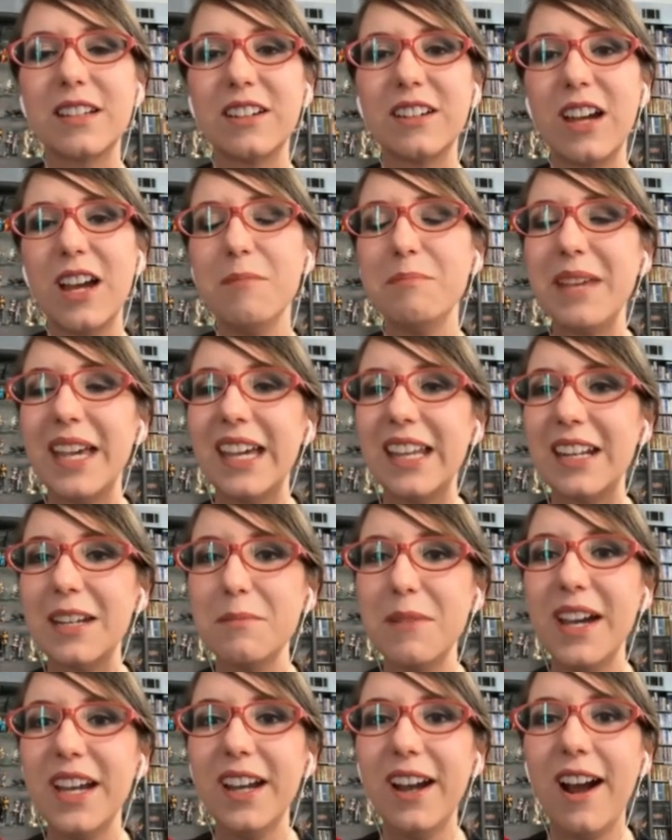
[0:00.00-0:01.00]
down. Man,
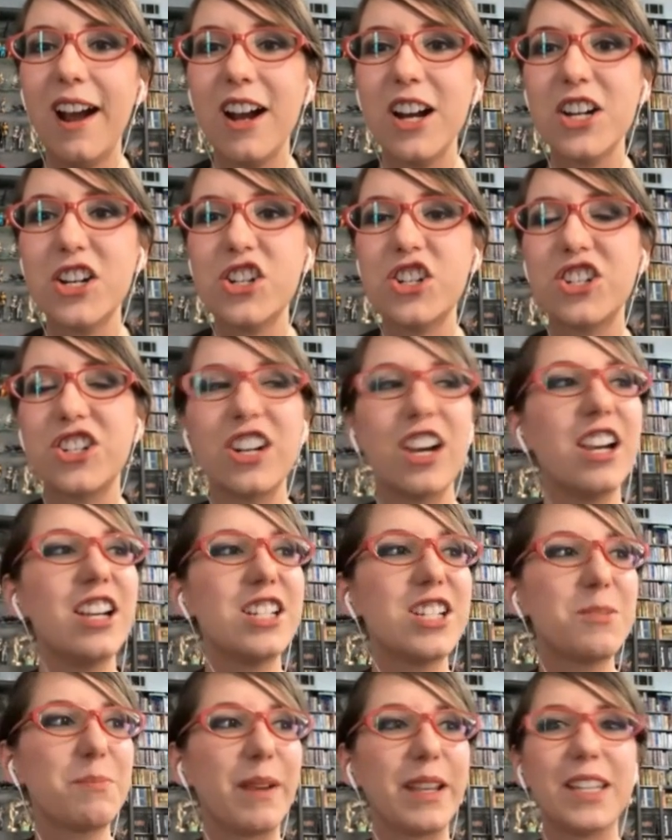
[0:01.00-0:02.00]
am I a harsh
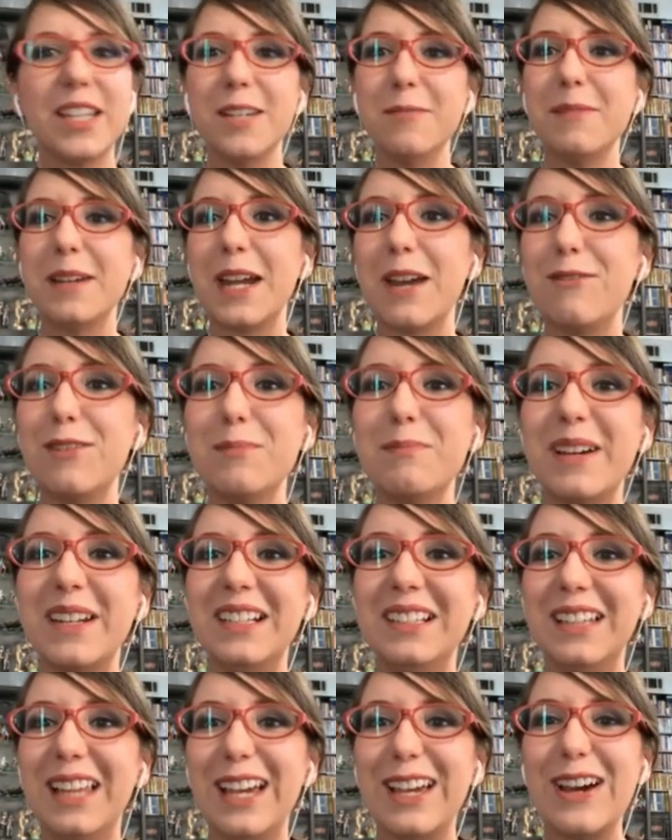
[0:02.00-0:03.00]
judge by keeping
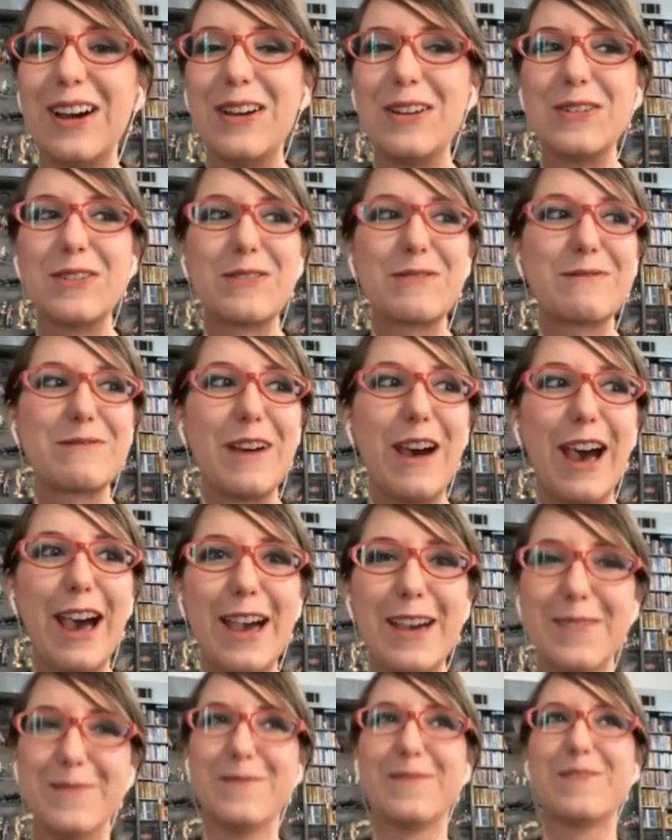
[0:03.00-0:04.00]
everybody like under 5?